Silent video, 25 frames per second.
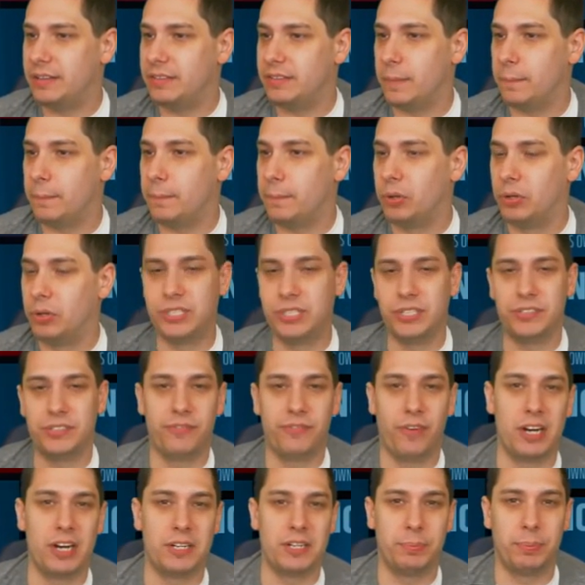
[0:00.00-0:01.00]
the pulls as
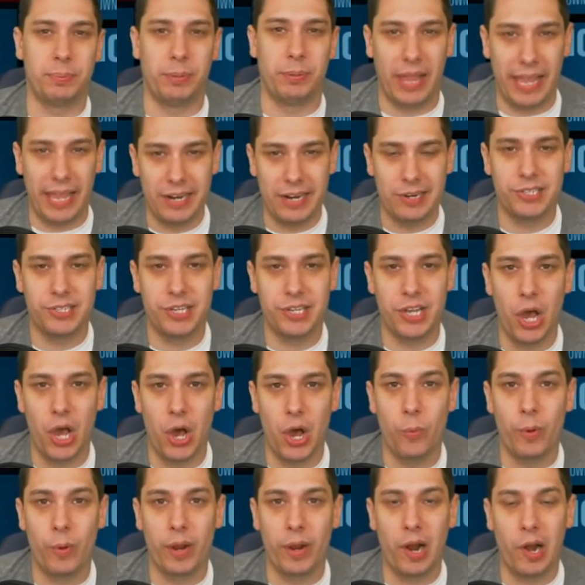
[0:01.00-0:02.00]
far as players
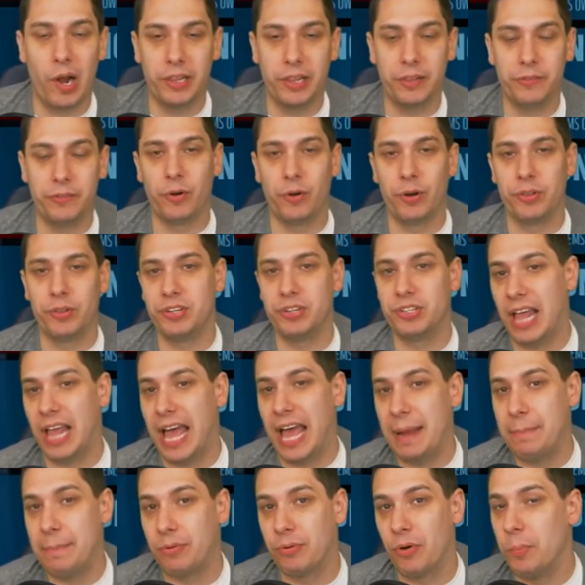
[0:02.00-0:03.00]
go regarding the fourth of
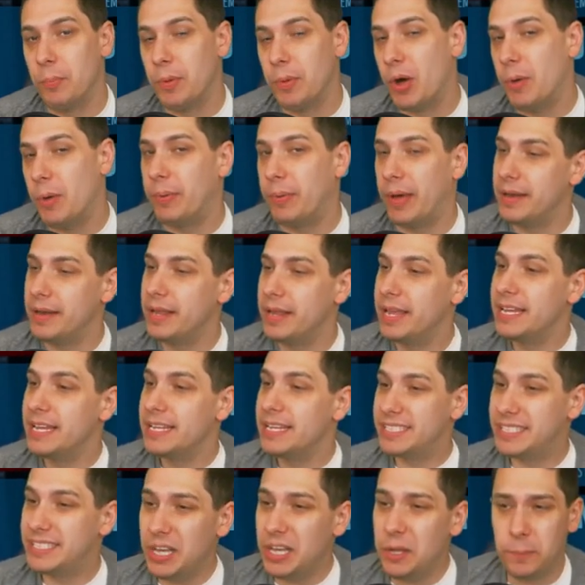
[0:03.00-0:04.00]
July promo, but
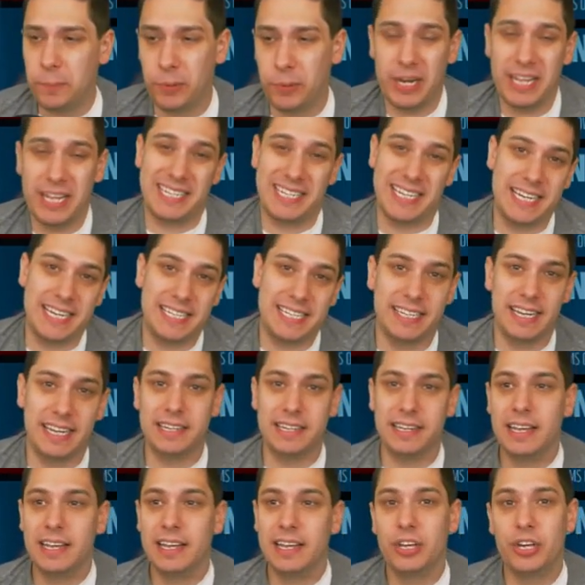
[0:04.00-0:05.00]
still pretty
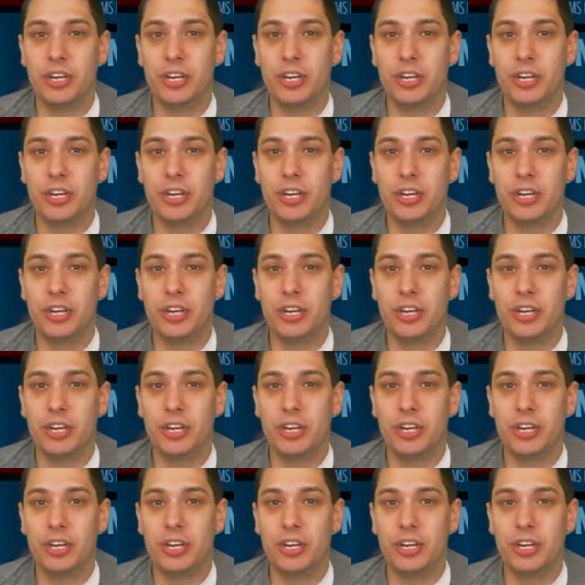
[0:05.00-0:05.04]
decent.